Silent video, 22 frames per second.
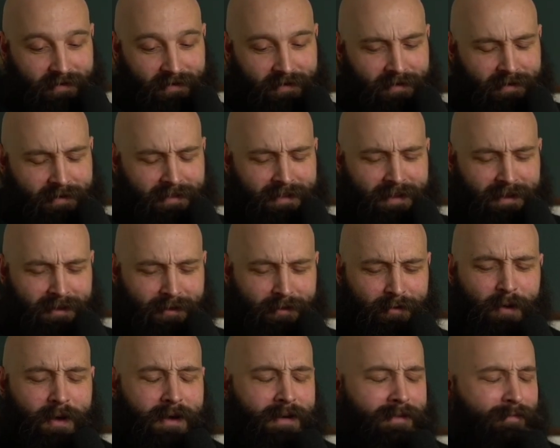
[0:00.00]
I think you
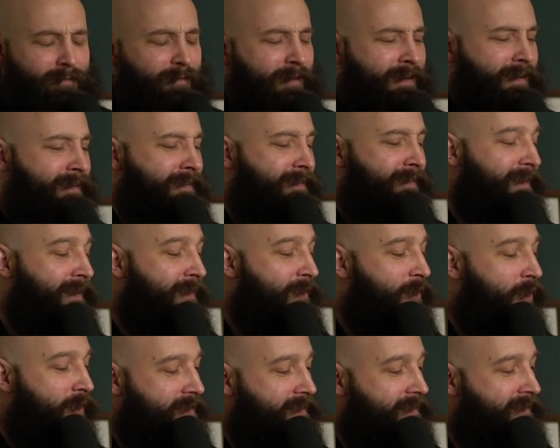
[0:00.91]
were, weren't you?
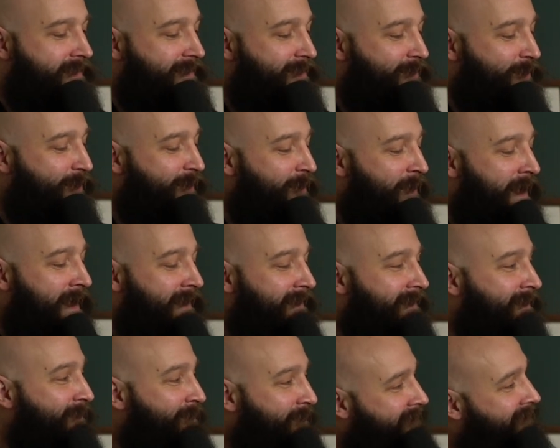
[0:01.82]
Not to talk about
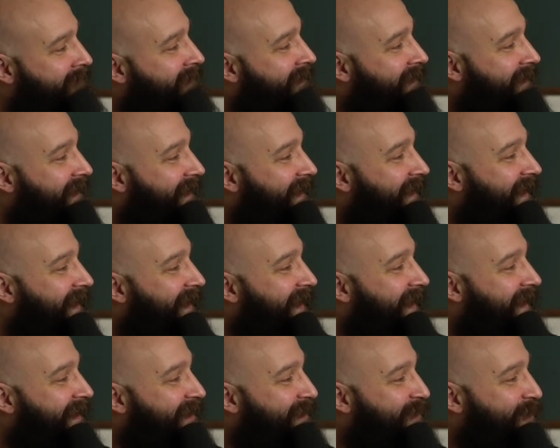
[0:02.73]
them.
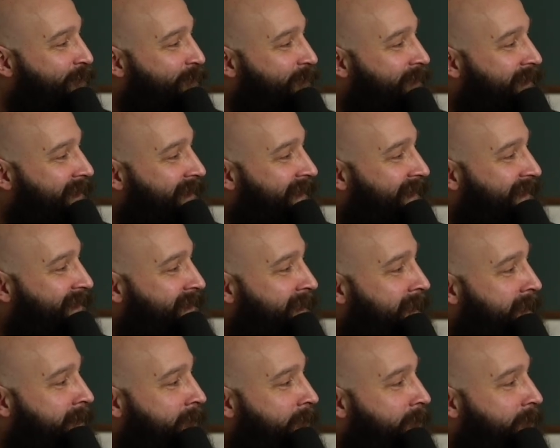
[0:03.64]
At school the next day?